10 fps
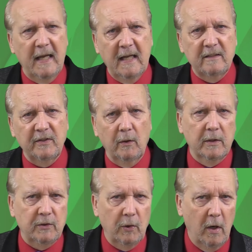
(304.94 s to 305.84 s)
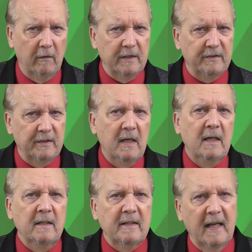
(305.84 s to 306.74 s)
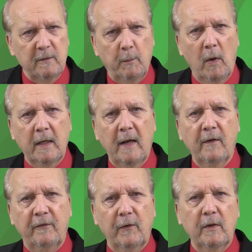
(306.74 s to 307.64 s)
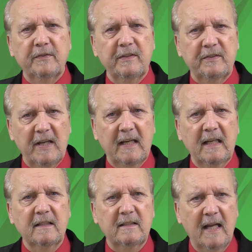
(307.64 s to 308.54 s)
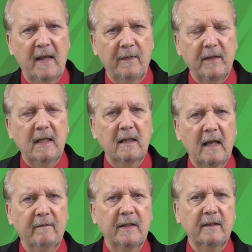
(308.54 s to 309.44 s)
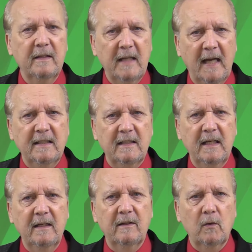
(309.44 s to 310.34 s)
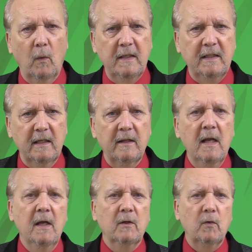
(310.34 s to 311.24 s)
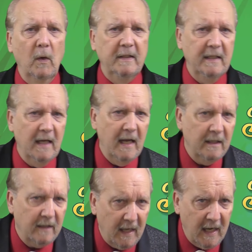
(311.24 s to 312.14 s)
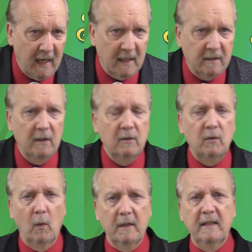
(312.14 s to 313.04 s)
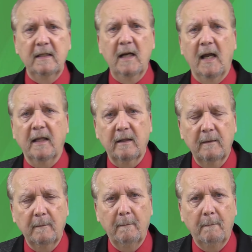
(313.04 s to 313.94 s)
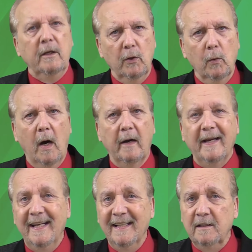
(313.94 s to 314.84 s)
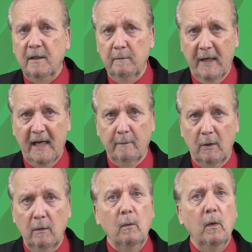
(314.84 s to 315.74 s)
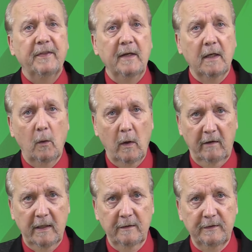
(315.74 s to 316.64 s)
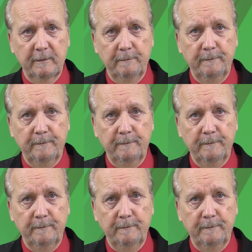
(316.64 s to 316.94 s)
Cancer, or Taurus that is born on the 1st, 2nd, 10th, 11th, 19th, 20th, 28th, and 29th you are incompatible with an Aquarius.